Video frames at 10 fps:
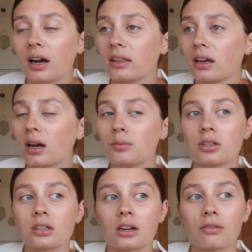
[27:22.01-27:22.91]
I think I'm
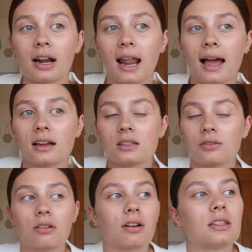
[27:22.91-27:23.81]
just gonna relax
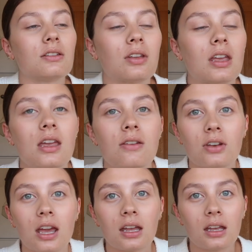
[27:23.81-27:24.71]
for the rest of the
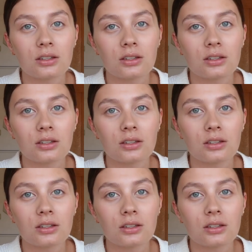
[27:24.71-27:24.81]
evening.